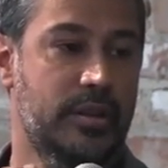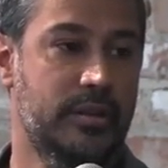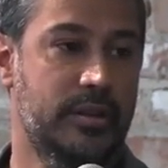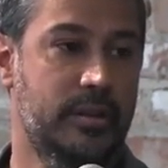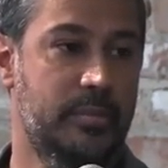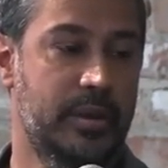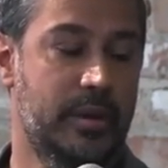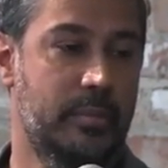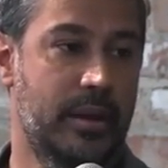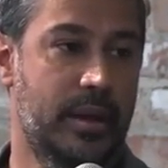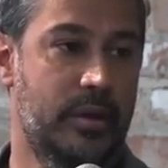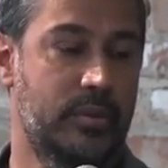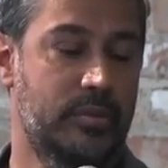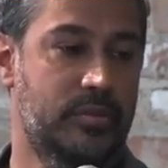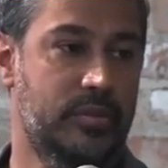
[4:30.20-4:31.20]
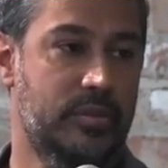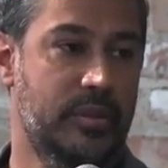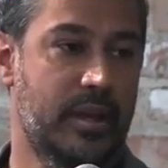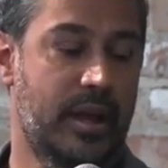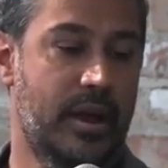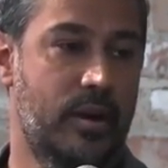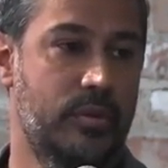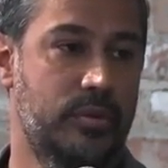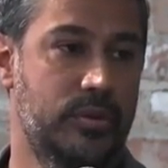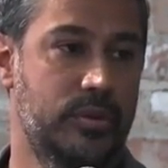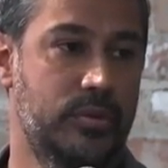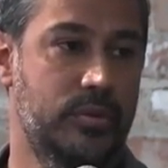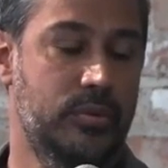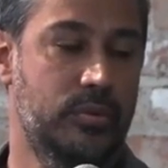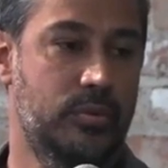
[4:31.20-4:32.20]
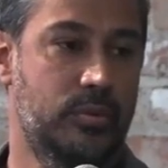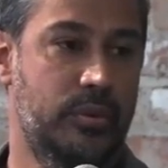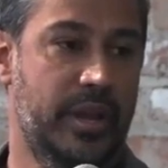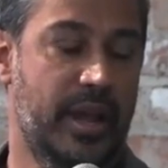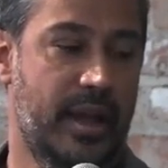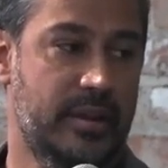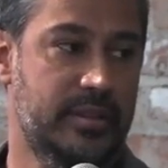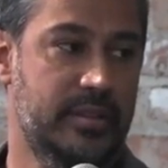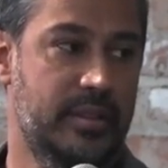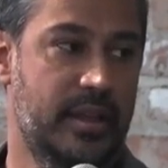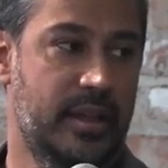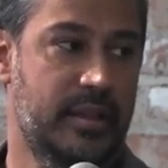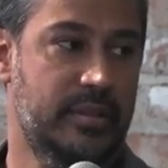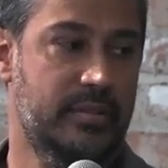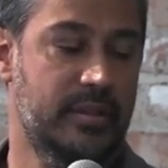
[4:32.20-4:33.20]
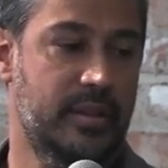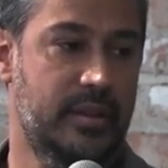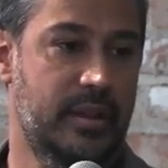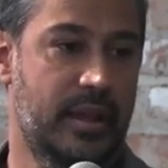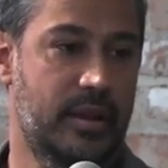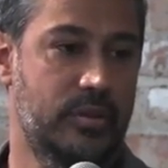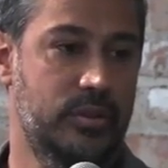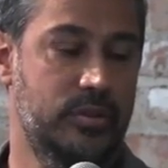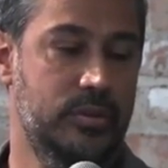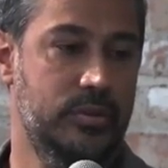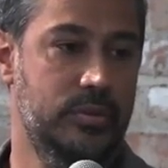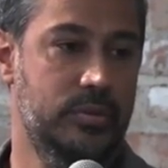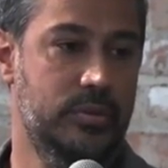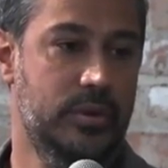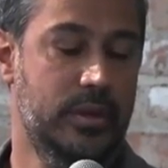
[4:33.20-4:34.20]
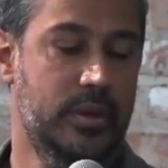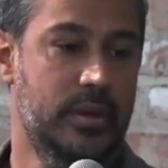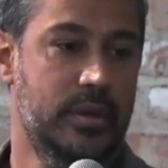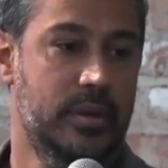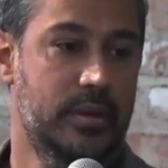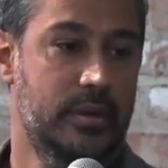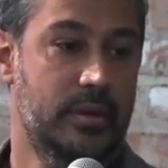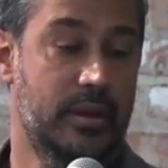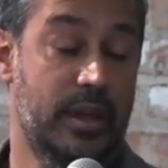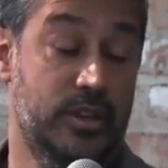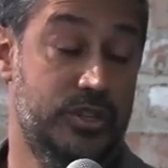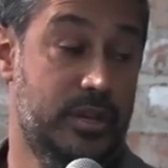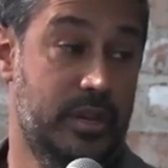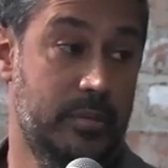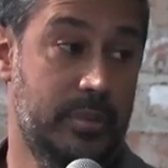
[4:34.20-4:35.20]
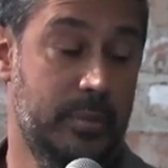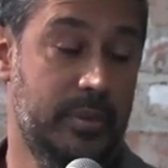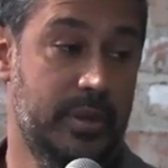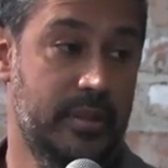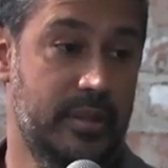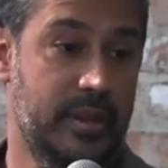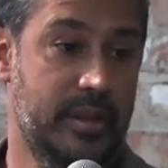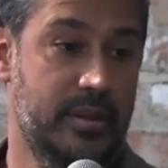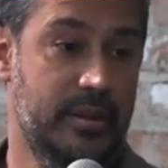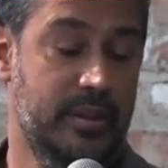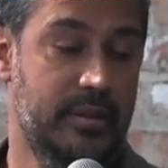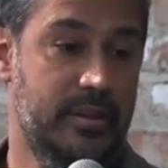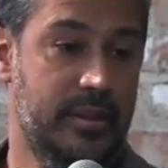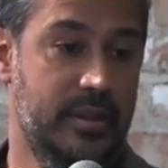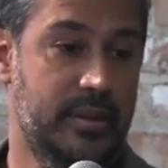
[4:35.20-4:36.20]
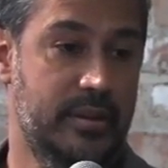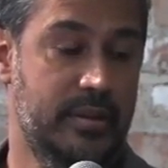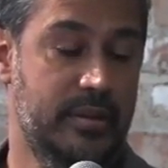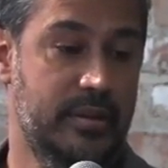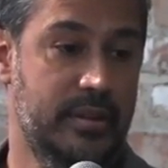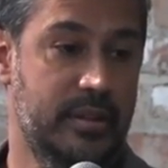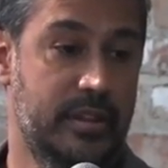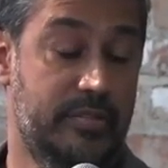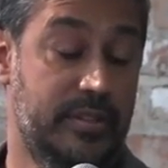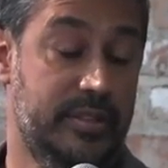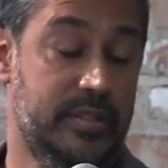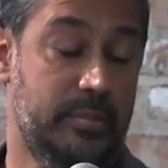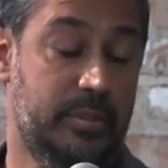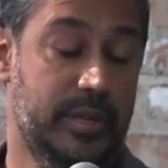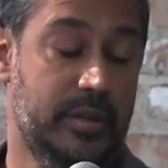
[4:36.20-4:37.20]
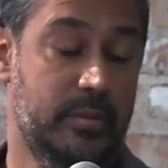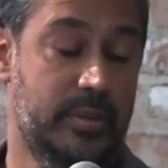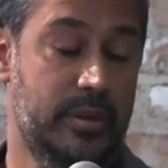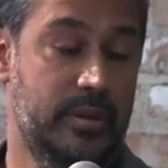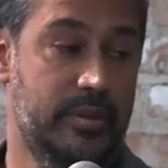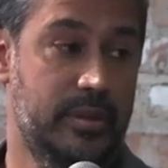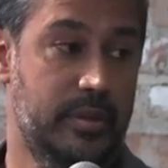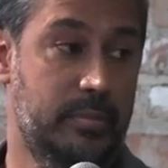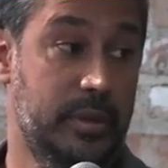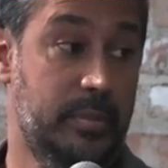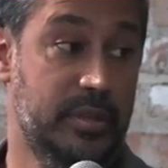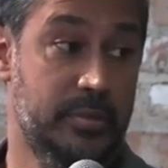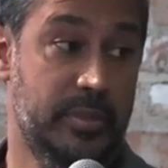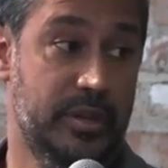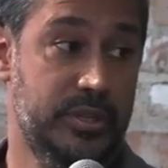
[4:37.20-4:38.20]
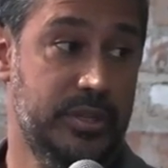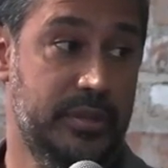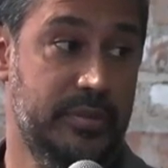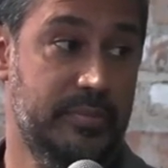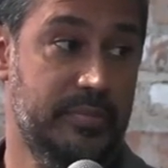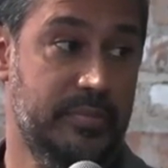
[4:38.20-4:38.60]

a little bit about how you react to that and how you educate people on that, and then if it's applicable, the people's budget?